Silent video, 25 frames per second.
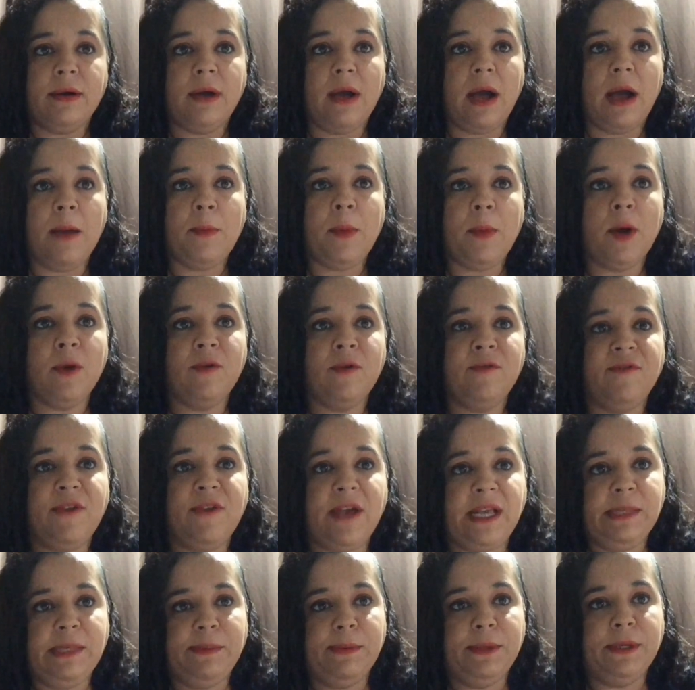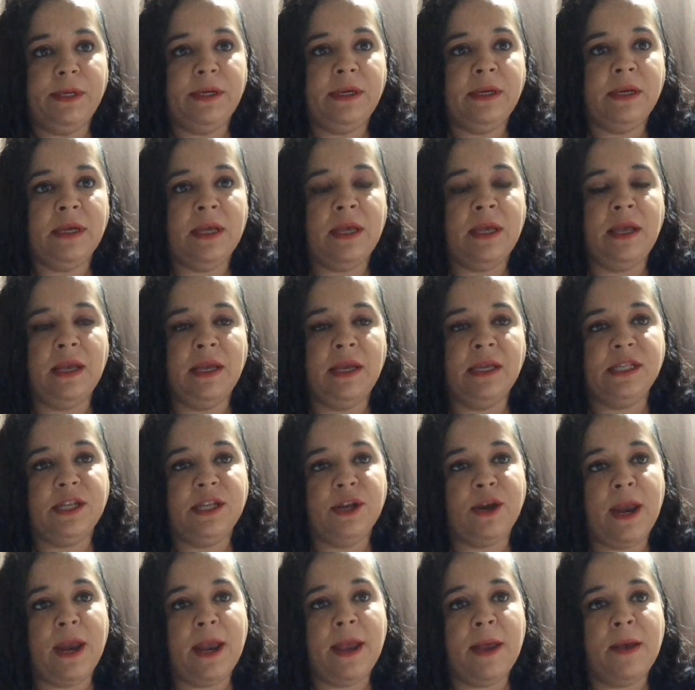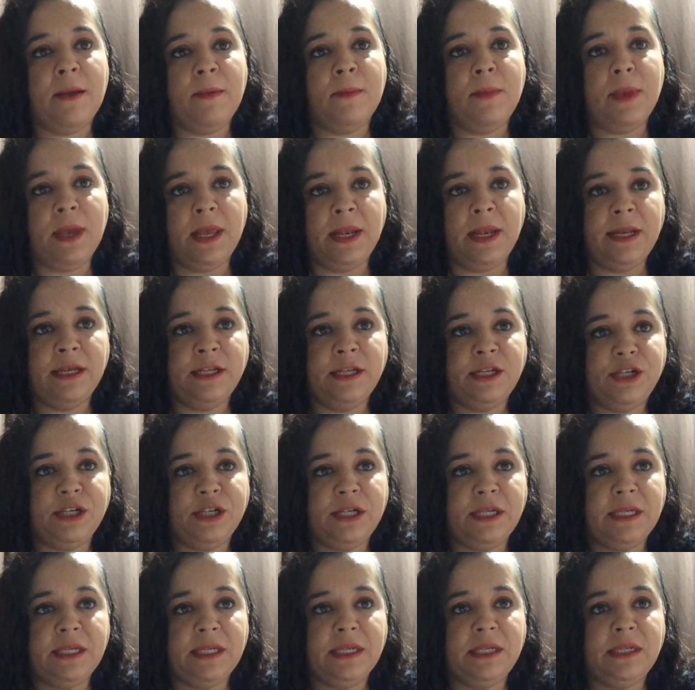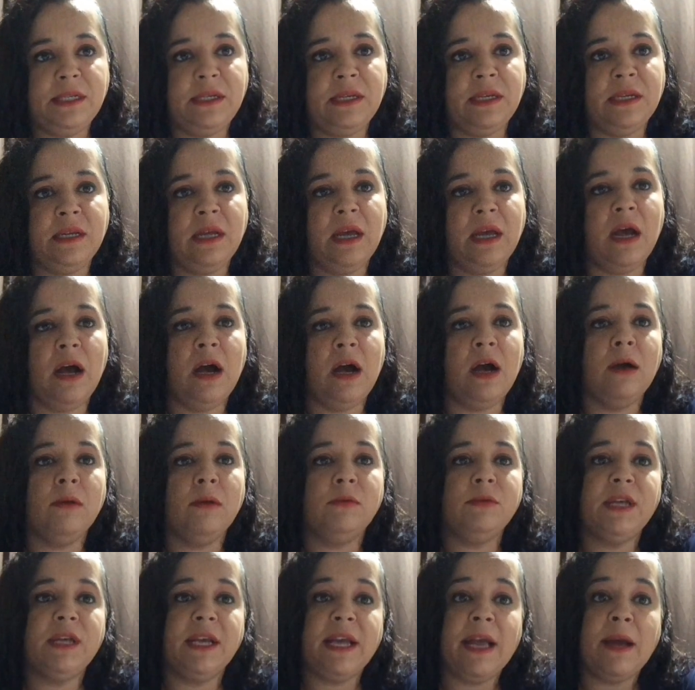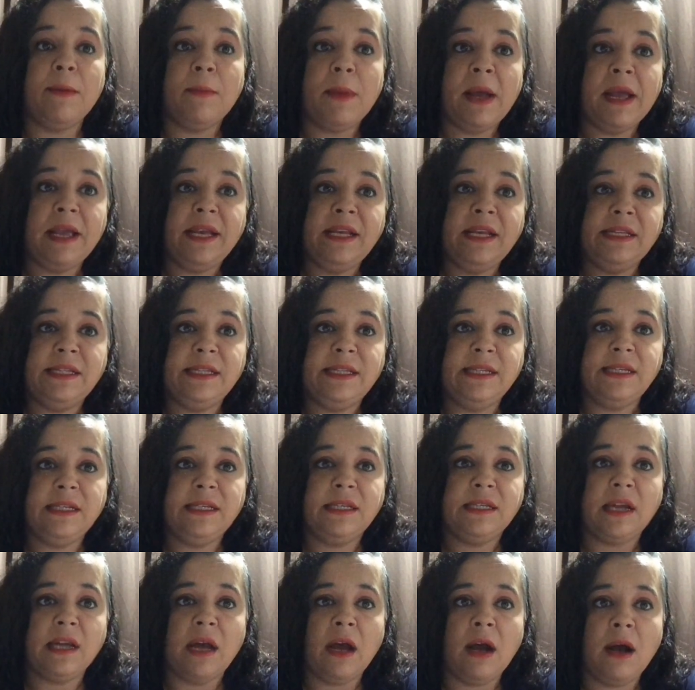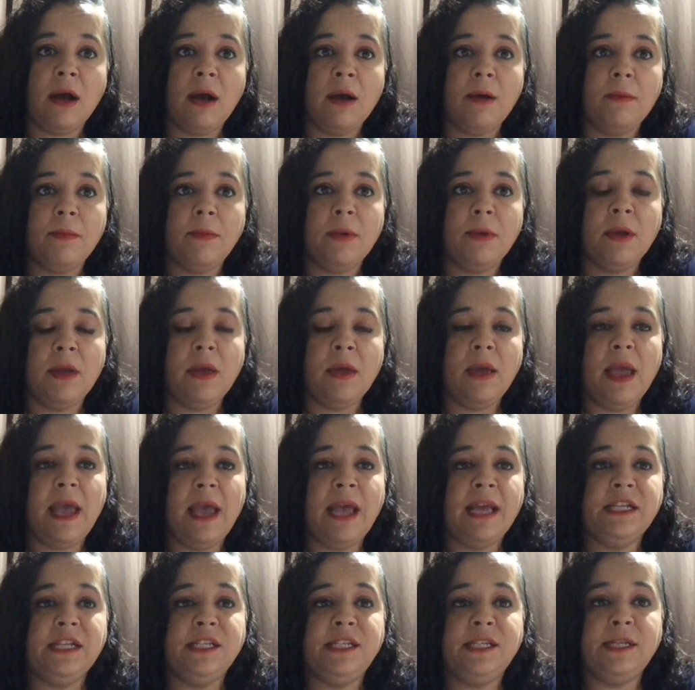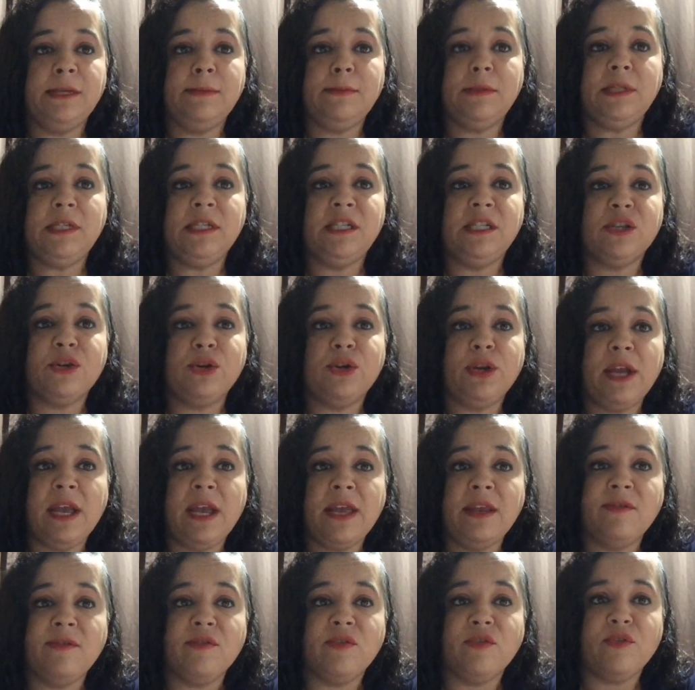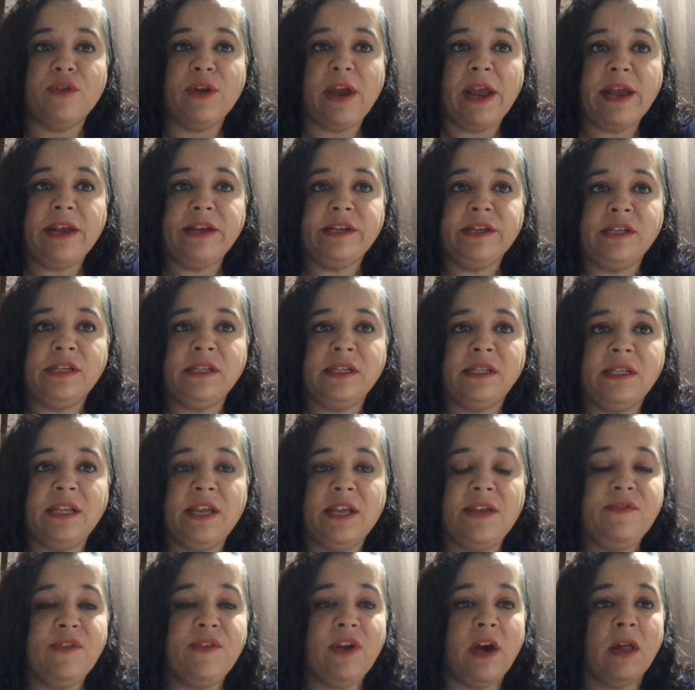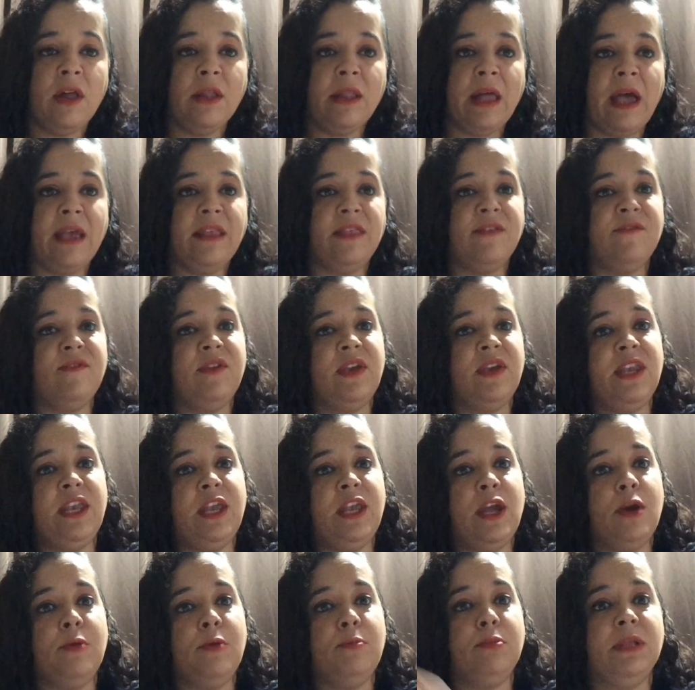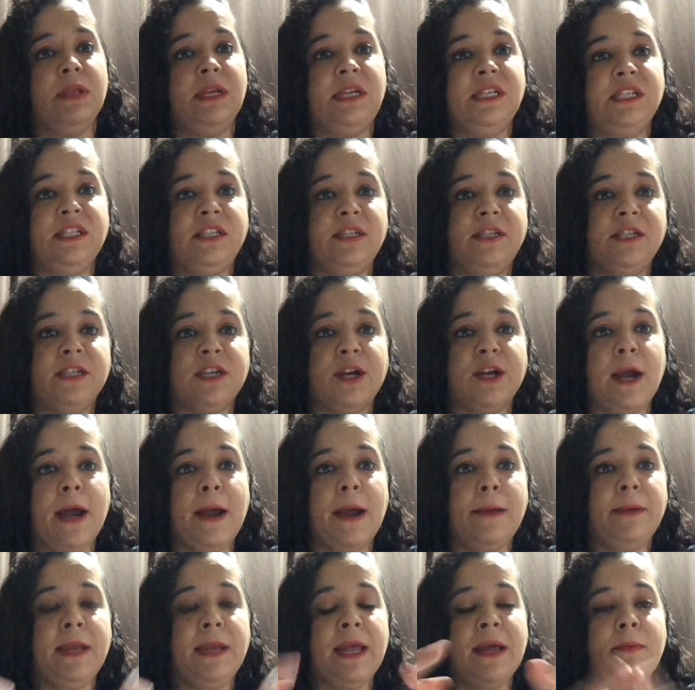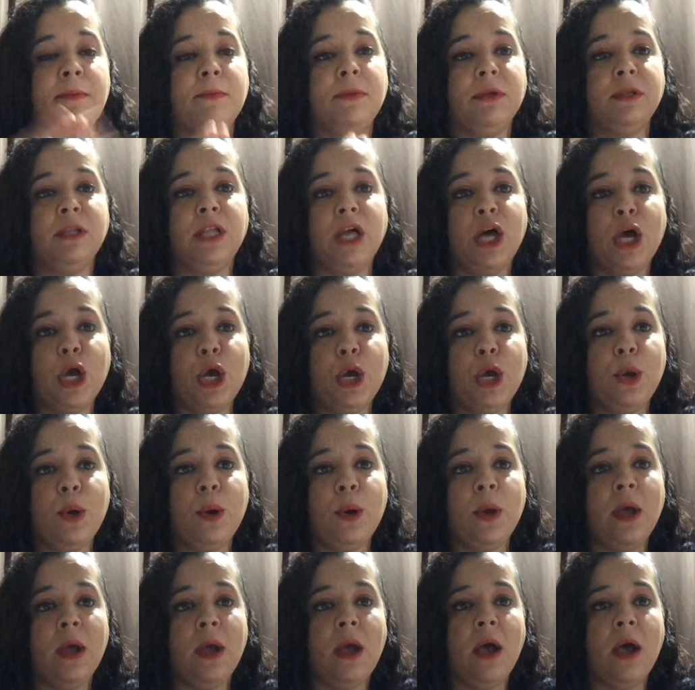I'm on Facebook, Instagram, Pinterest. Check out my Eastie shop at Gypsy's Creative Creations. If y'all like the video, please subscribe down below.